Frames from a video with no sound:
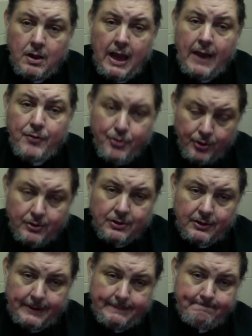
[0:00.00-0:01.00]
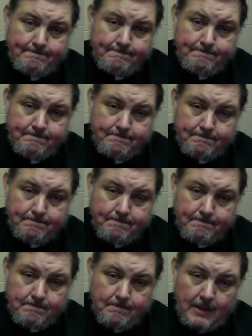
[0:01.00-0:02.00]
And thirdly,
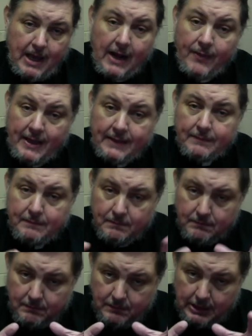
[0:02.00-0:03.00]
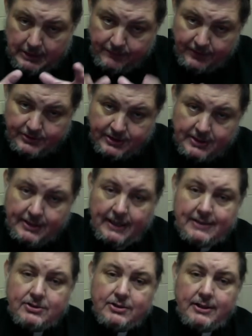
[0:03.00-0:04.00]
and I think it fits in
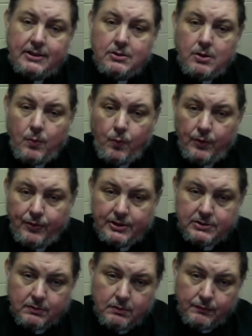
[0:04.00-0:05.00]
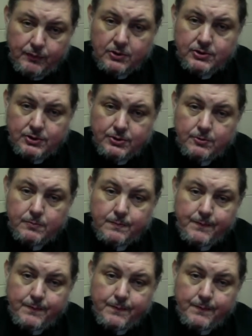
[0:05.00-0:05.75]
nicely with these first two,